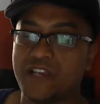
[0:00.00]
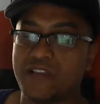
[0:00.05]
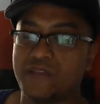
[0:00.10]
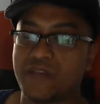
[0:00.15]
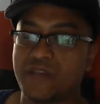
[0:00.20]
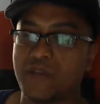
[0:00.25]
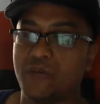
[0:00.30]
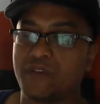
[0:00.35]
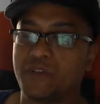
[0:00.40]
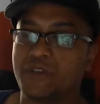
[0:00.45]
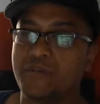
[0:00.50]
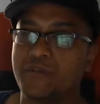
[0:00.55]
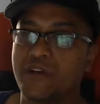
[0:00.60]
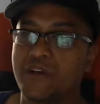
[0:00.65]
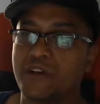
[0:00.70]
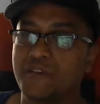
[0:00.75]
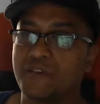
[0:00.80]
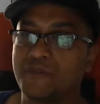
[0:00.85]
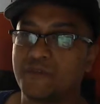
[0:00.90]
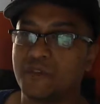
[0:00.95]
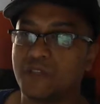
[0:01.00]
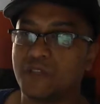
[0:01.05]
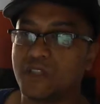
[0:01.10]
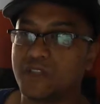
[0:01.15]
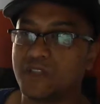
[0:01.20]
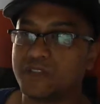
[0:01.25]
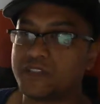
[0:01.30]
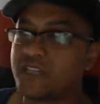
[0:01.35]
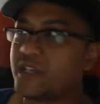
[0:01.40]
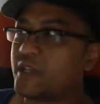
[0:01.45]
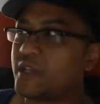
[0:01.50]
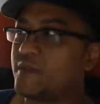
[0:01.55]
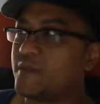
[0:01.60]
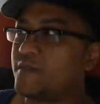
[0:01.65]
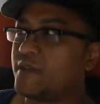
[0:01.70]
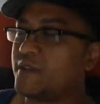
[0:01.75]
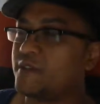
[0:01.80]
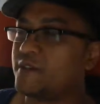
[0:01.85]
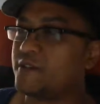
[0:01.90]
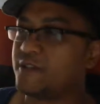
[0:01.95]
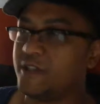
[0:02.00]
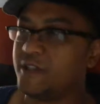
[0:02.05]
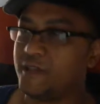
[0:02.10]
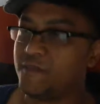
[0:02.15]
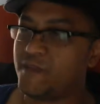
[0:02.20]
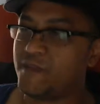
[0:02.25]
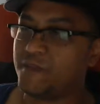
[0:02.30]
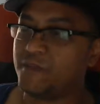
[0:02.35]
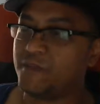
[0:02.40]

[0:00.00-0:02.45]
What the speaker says: worked at a bar for a long time, and people